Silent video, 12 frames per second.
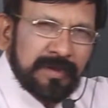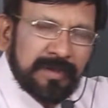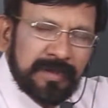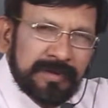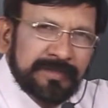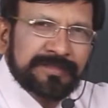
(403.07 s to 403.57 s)

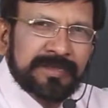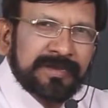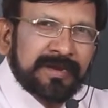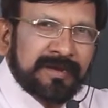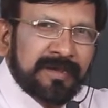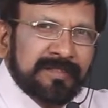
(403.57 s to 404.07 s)

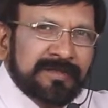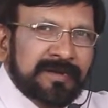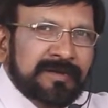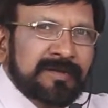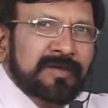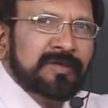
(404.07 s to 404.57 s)
anything and all
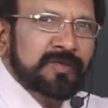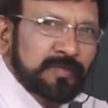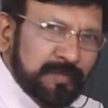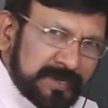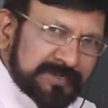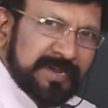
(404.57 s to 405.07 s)
that, you
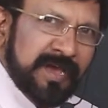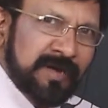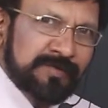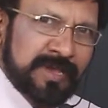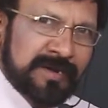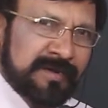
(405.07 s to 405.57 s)
must
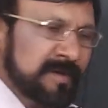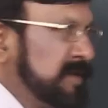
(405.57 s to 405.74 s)
have that.